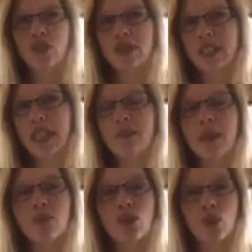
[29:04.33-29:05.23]
to just keep
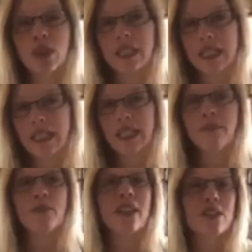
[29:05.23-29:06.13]
them stored
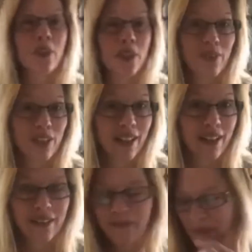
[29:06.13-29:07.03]
neatly so I don't have
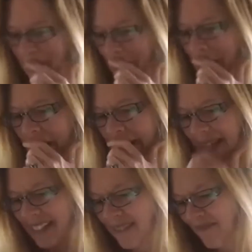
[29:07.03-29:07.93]
clutter.
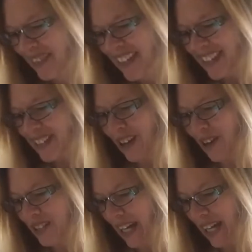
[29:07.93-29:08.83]

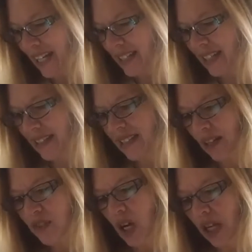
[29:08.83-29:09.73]
So Diana says,
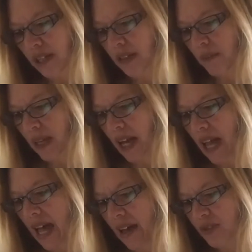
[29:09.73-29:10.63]
self-talk is something
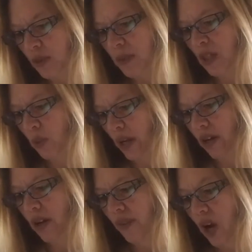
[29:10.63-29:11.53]
I have to be
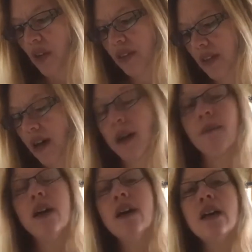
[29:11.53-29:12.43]
aware of all the
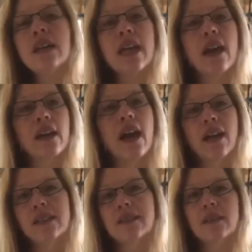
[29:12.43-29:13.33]
time. Yeah,
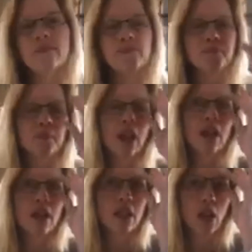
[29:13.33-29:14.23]
guys,
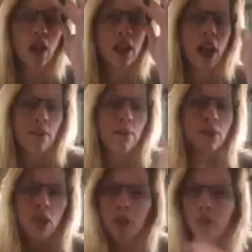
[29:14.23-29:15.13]
you know, I
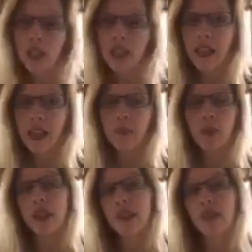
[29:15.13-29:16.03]
started bringing that up
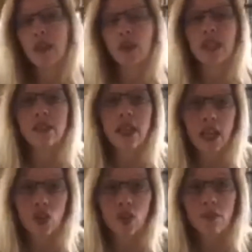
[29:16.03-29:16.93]
with living with
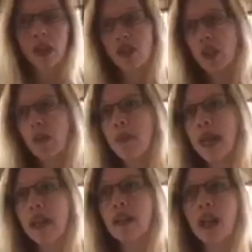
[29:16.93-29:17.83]
intention, but I started
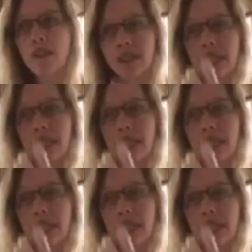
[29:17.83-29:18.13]
paying a lot